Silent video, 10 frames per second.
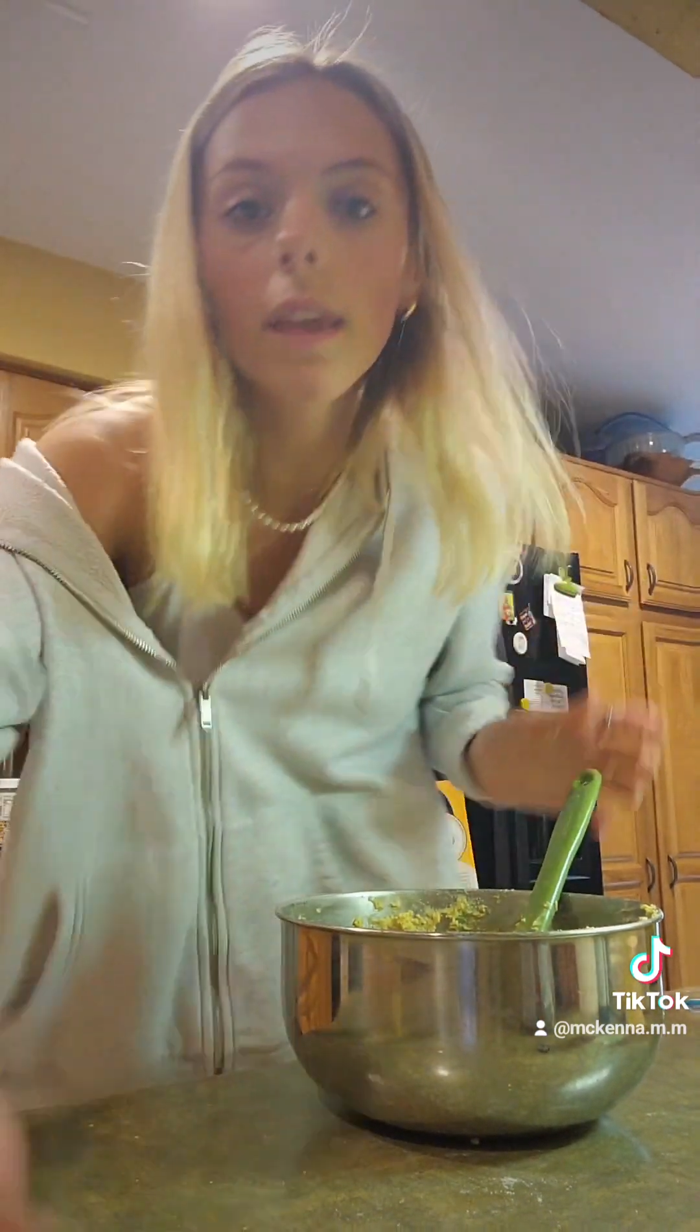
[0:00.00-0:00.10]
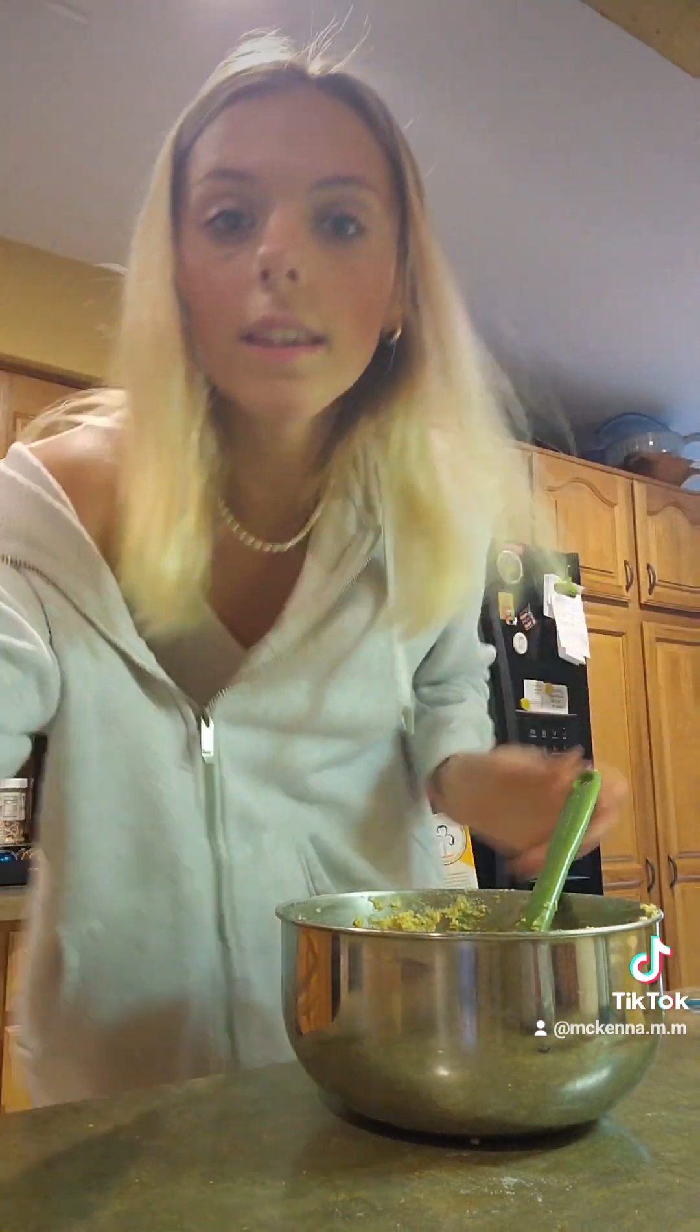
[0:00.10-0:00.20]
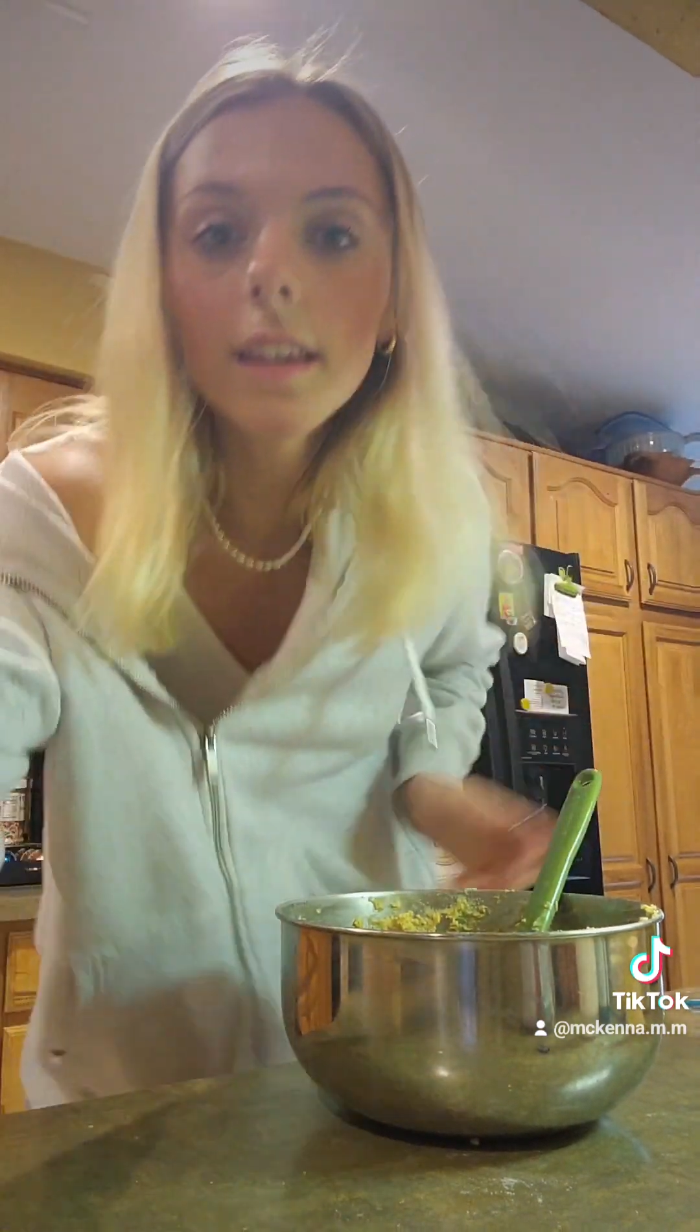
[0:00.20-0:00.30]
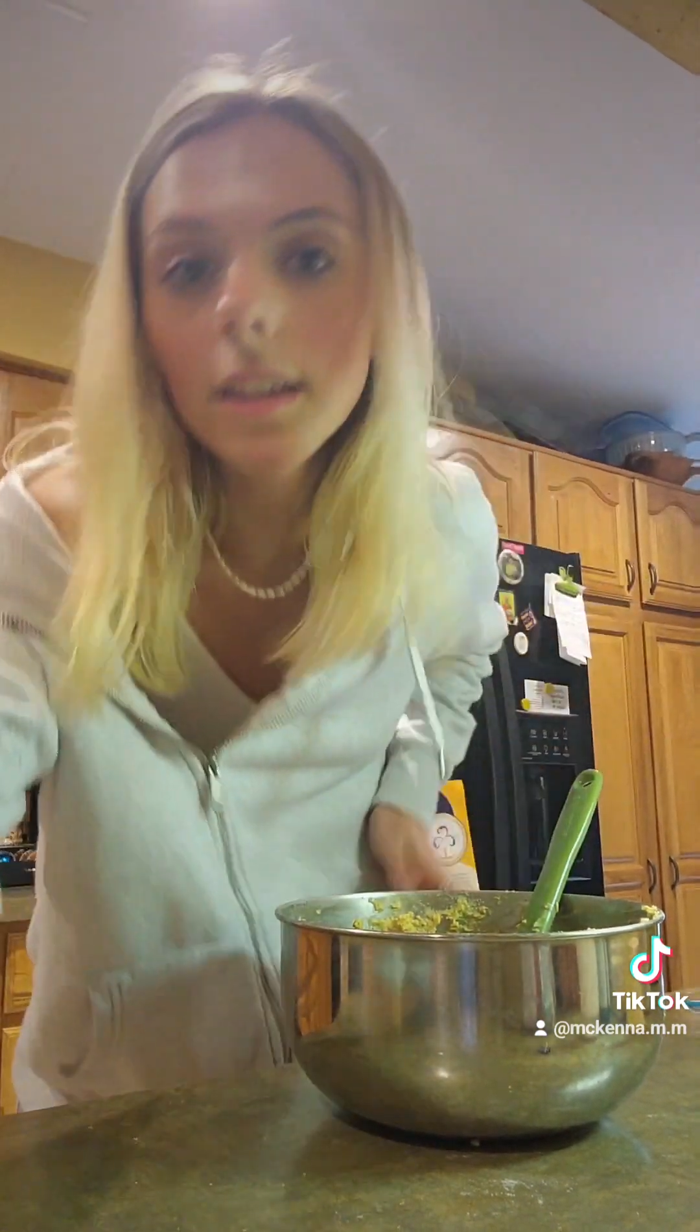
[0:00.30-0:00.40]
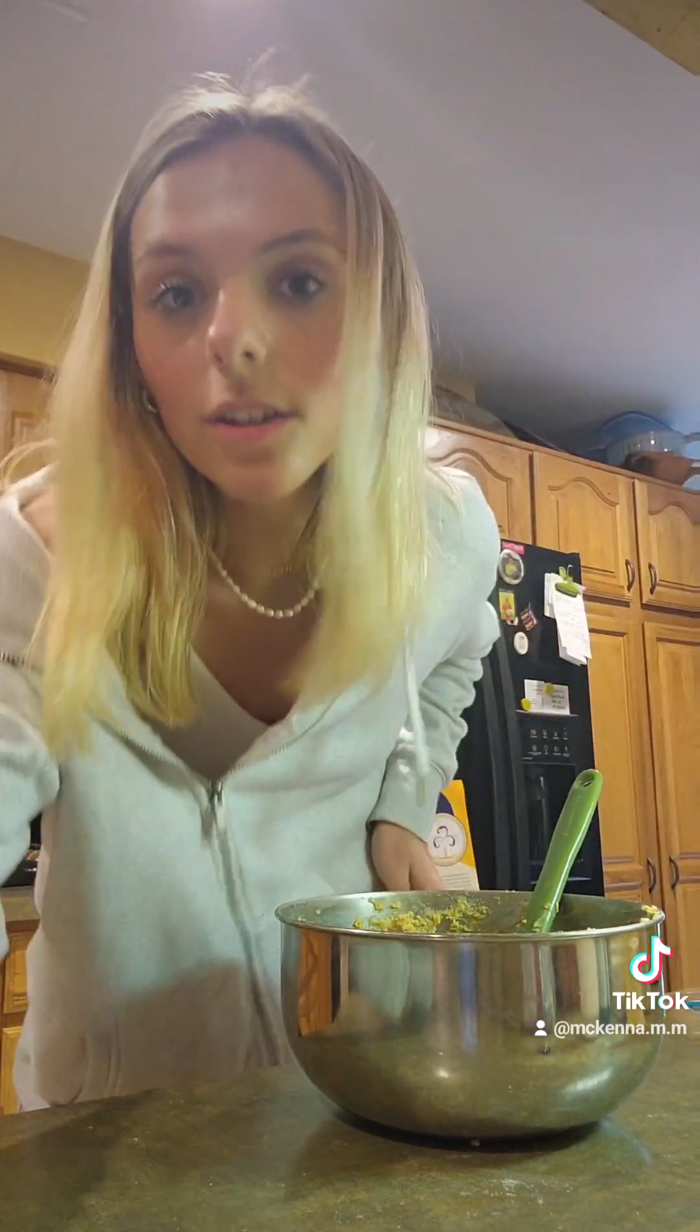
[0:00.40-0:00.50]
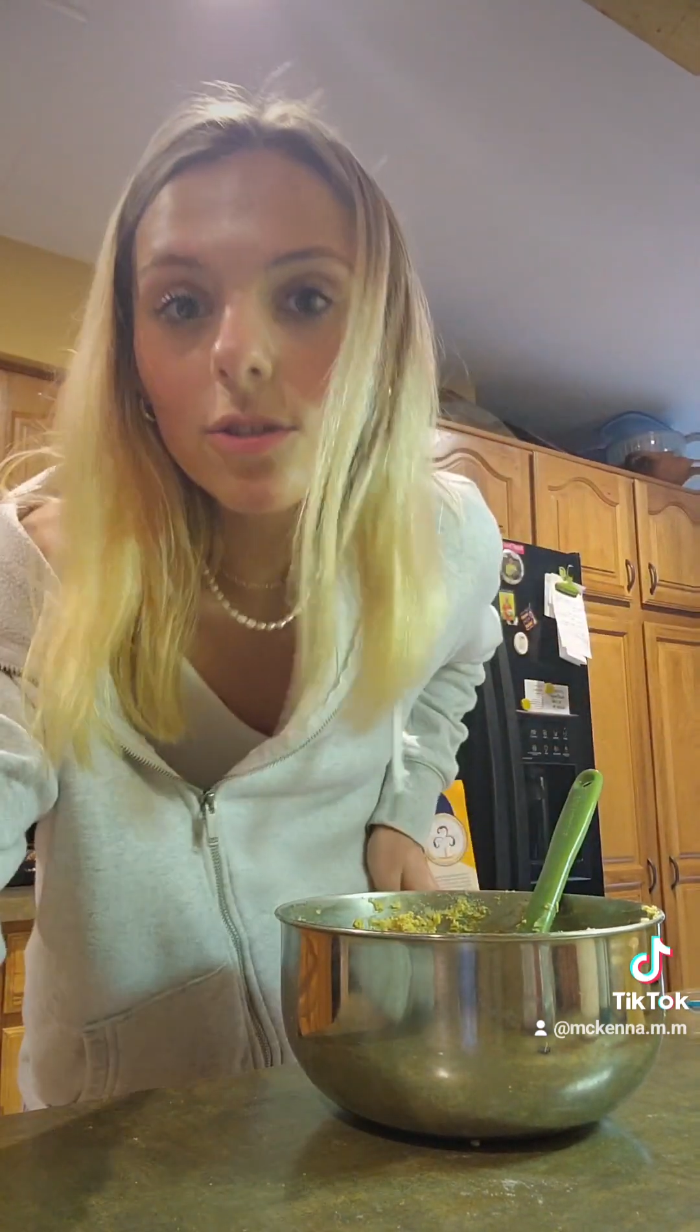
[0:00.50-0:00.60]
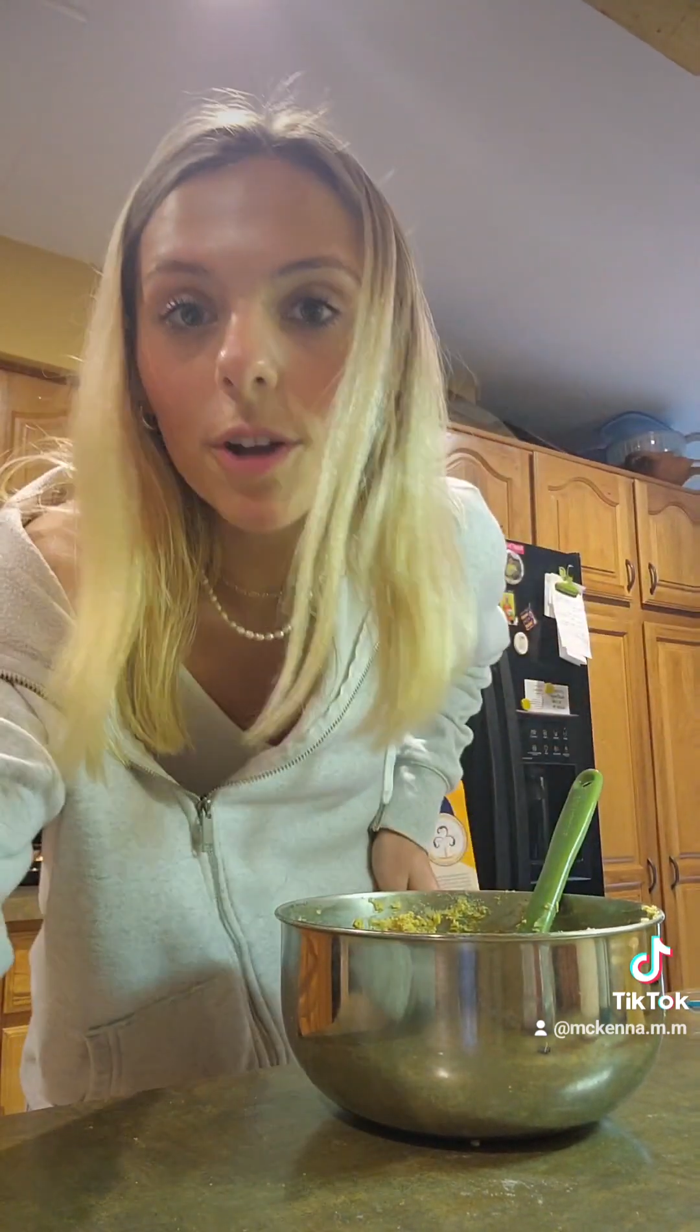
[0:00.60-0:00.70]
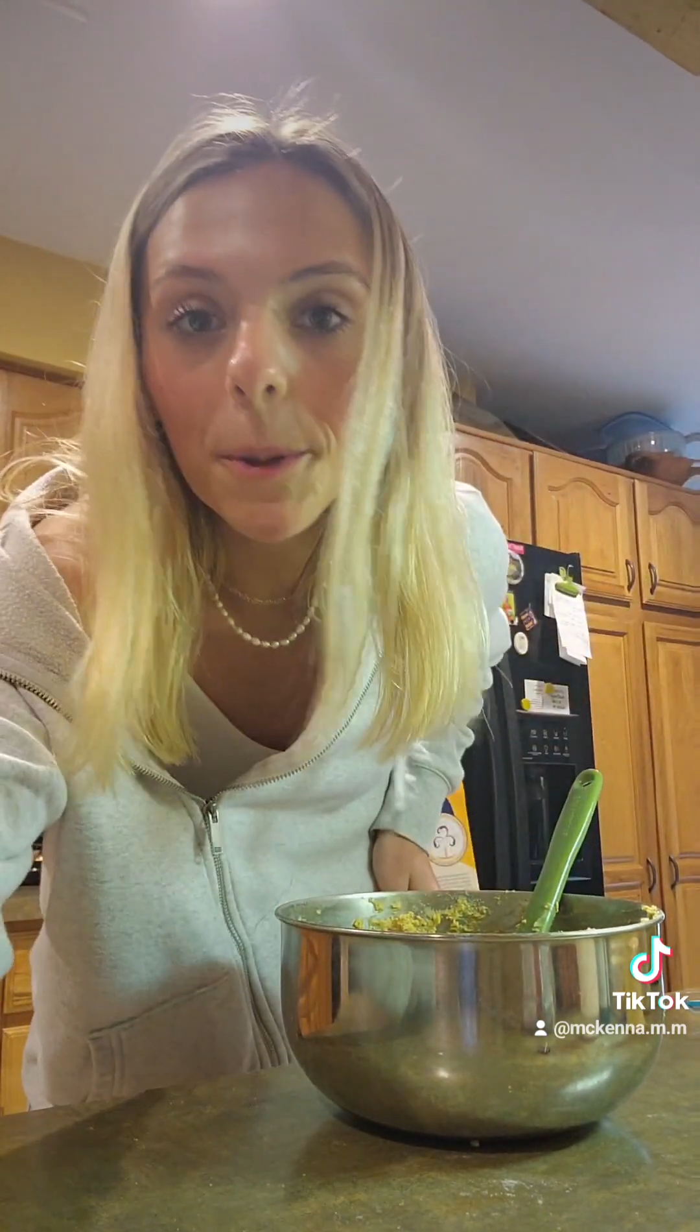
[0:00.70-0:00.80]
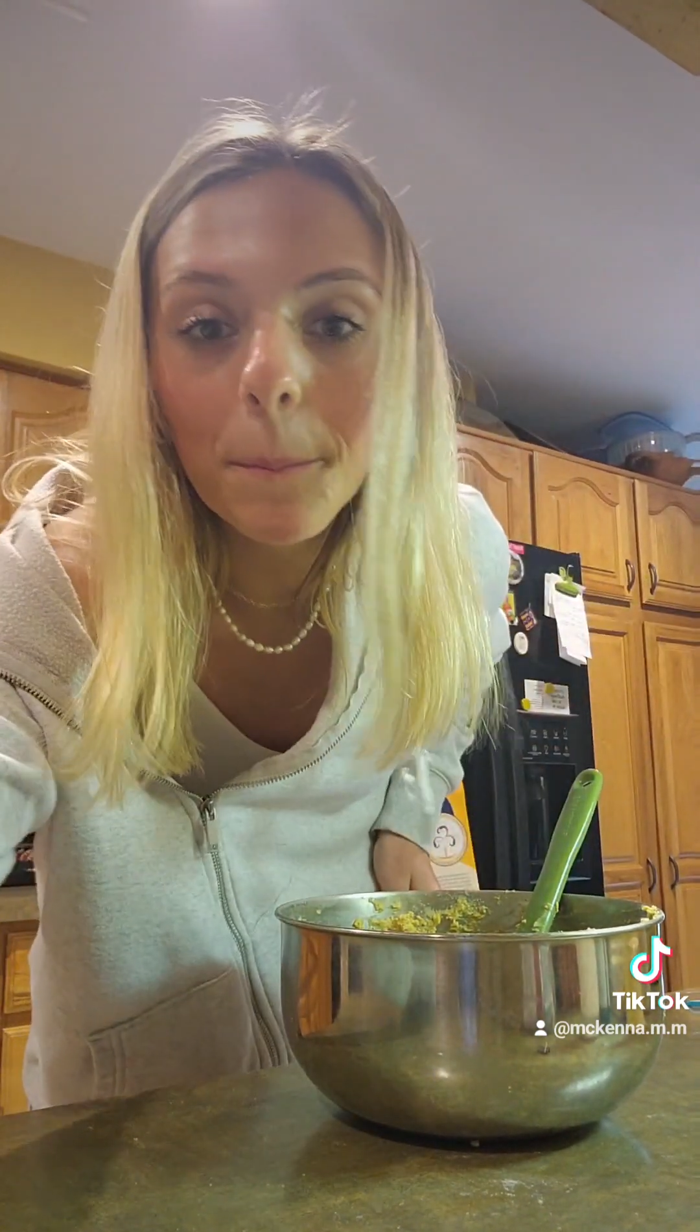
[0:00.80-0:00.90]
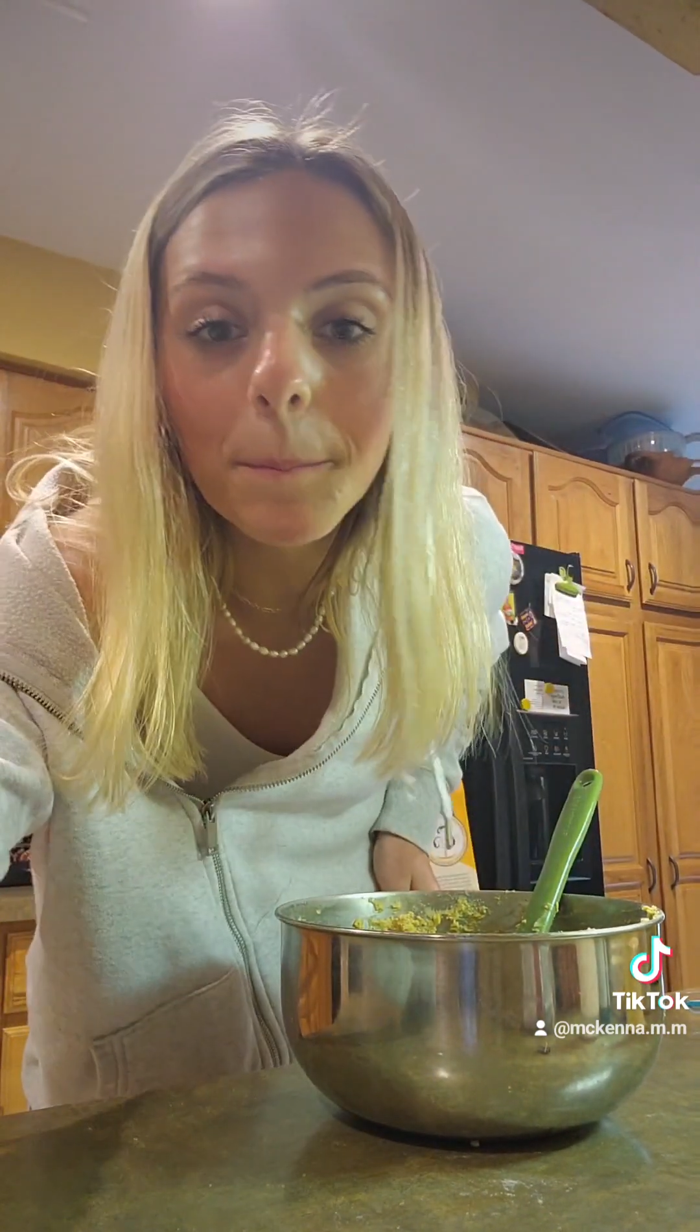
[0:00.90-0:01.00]
I think it looks
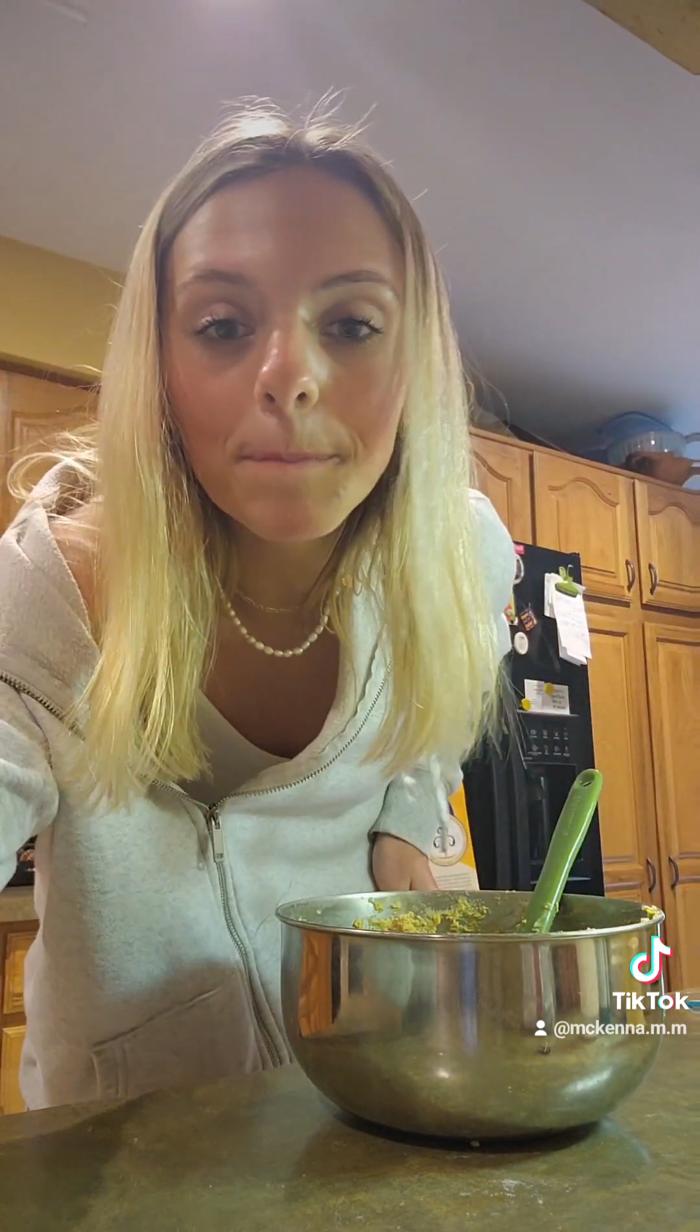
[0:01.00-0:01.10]
right.